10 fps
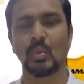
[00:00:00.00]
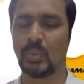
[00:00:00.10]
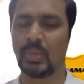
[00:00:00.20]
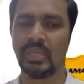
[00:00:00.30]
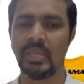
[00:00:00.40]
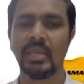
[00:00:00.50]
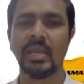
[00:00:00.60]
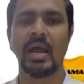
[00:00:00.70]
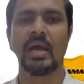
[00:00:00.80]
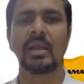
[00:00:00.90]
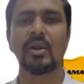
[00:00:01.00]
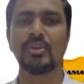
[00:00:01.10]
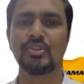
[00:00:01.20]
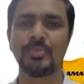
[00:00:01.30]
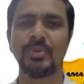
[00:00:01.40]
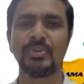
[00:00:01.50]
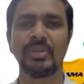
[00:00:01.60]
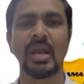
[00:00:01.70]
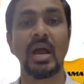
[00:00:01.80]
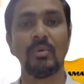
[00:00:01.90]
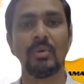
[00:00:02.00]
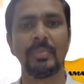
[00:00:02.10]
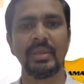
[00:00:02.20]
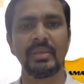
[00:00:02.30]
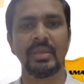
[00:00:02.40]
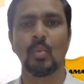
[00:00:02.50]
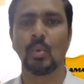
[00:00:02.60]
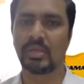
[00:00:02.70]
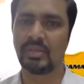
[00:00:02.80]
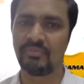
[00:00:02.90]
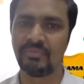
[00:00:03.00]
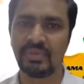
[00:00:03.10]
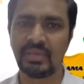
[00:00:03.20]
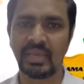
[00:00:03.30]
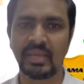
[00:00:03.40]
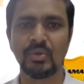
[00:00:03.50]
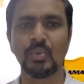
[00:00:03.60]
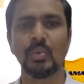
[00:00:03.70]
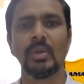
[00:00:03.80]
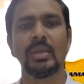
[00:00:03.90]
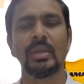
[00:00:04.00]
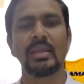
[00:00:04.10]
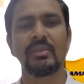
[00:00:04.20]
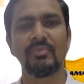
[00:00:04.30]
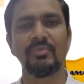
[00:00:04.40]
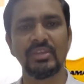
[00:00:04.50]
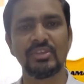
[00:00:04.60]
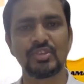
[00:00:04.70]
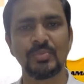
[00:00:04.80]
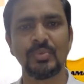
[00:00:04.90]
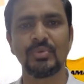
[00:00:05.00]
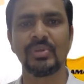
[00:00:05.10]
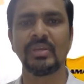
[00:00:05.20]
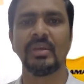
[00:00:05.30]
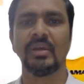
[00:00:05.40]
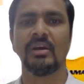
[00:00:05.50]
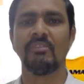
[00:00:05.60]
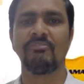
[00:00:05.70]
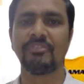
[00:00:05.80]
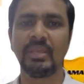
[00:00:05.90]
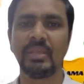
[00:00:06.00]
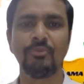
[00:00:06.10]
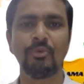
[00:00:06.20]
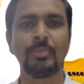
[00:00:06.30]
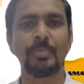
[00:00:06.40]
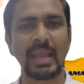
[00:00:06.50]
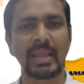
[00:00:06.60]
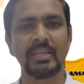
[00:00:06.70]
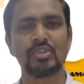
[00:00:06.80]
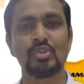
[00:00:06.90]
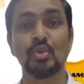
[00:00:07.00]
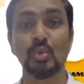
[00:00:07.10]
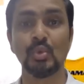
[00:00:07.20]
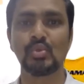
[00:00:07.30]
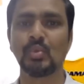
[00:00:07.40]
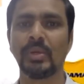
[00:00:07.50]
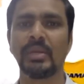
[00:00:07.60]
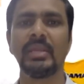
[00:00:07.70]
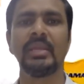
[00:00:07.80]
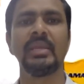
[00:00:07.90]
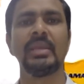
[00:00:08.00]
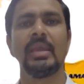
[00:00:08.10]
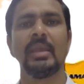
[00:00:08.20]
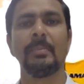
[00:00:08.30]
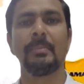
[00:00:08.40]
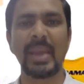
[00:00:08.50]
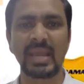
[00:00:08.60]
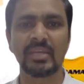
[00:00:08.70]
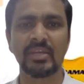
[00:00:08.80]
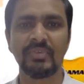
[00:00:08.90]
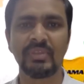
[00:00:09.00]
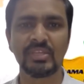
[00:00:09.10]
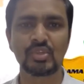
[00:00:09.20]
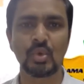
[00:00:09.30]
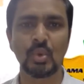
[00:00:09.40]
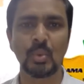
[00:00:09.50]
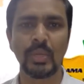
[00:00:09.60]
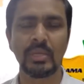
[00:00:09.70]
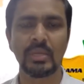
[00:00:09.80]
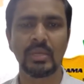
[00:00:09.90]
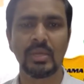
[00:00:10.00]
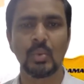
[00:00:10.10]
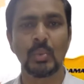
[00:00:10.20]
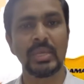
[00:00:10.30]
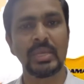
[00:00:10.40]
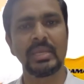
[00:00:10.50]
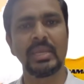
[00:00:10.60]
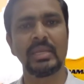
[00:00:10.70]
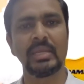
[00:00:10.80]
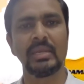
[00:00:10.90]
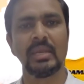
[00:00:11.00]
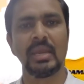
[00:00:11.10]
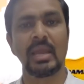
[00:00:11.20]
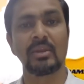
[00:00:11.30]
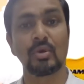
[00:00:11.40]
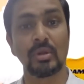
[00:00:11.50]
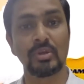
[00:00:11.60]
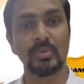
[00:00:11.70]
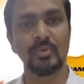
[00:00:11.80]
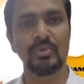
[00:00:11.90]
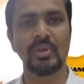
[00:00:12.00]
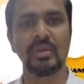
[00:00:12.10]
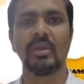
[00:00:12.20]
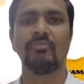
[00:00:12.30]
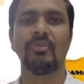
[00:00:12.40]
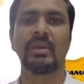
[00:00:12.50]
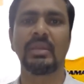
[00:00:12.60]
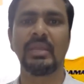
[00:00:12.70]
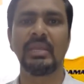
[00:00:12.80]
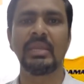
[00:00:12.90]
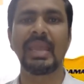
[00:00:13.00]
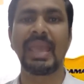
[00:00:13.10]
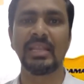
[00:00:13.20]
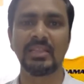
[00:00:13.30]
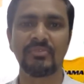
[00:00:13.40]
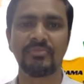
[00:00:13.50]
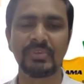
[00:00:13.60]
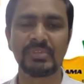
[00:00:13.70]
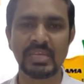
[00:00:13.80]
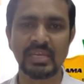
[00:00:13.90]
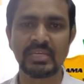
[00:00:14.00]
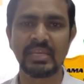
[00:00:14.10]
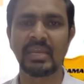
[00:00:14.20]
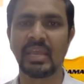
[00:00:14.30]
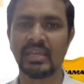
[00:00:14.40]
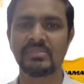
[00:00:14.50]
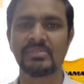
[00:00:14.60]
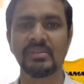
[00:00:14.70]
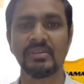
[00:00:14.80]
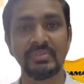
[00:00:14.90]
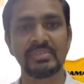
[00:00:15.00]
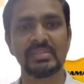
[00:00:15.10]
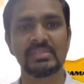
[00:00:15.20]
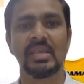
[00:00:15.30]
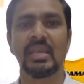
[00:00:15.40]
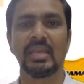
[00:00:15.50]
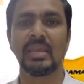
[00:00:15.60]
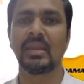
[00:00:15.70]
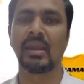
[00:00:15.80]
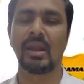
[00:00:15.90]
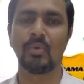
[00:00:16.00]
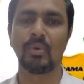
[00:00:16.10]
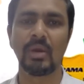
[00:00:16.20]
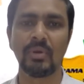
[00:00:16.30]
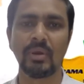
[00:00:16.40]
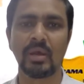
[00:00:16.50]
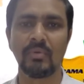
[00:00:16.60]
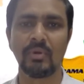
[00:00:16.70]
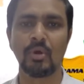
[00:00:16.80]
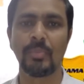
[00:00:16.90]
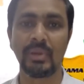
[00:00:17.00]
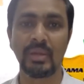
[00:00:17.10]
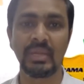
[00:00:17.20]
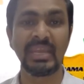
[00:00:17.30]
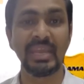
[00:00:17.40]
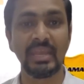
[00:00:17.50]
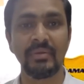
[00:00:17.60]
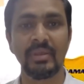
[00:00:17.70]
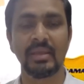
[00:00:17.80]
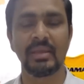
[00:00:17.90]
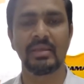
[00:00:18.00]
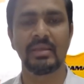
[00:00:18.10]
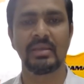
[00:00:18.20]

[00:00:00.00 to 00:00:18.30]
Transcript: We are contributing our bit, whatever we can do. Like we distributed free food packets, those who are really impacted with this COVID. We created and contributed for creating health facility and health services in and around our operating area.